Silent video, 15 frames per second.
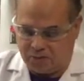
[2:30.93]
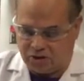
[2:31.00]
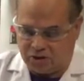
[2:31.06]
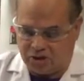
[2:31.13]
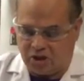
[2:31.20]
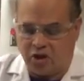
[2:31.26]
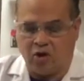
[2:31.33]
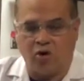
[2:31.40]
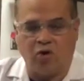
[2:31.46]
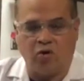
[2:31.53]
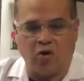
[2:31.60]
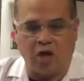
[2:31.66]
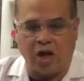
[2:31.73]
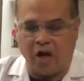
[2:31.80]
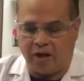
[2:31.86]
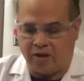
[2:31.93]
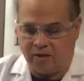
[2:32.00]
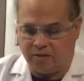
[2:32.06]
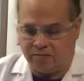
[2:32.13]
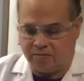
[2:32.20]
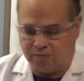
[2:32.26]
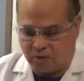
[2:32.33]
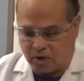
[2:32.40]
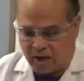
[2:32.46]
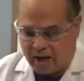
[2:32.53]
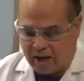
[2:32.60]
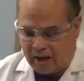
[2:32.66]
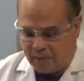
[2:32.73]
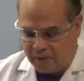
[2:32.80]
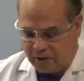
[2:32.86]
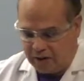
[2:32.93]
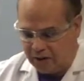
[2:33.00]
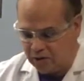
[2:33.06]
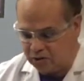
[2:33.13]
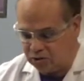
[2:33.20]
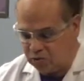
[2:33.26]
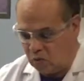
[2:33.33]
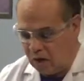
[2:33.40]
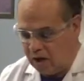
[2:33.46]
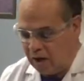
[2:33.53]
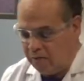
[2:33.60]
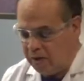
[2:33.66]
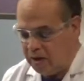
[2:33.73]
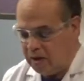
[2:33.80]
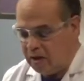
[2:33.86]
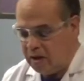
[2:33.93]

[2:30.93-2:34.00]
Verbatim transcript: sterile cotton applicator swab.